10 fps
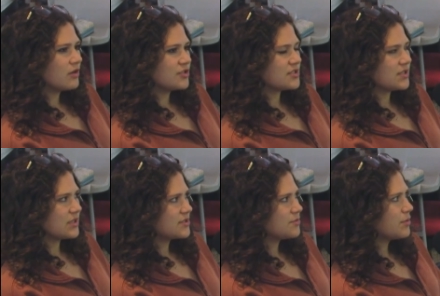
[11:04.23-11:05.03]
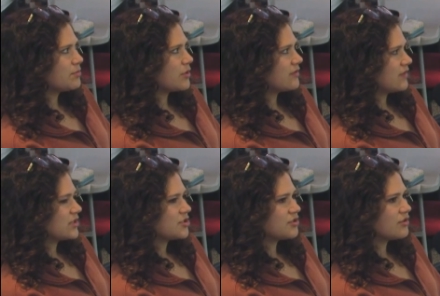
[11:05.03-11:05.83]
just like super
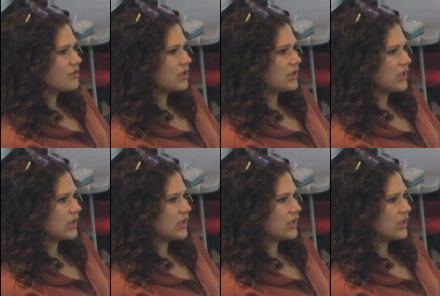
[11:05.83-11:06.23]
motivational and